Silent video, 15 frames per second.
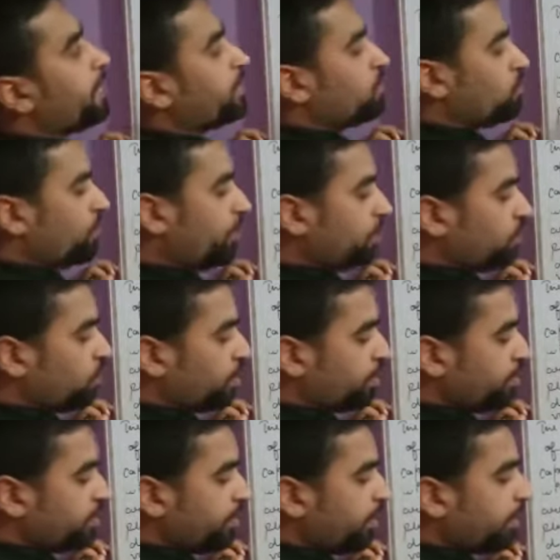actually. You
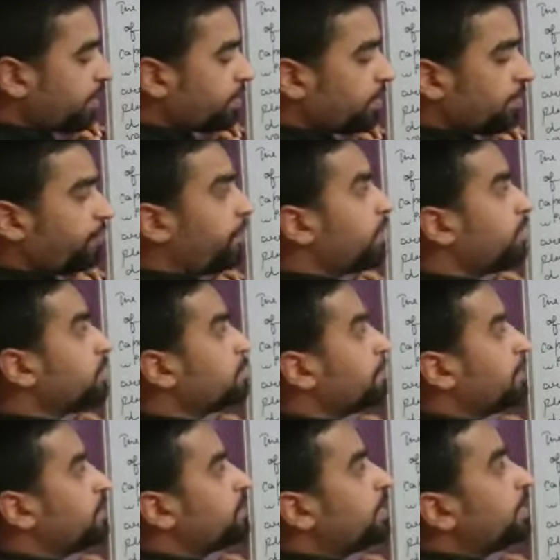can see electric field is
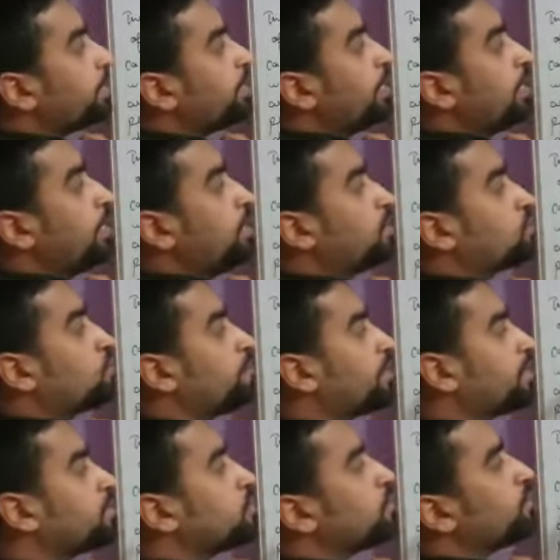present. So
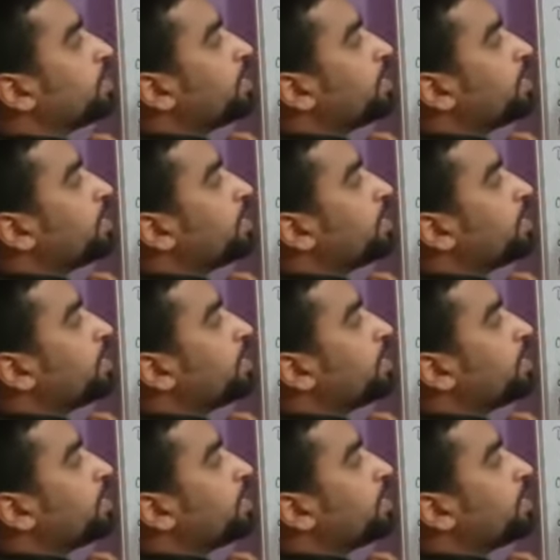because of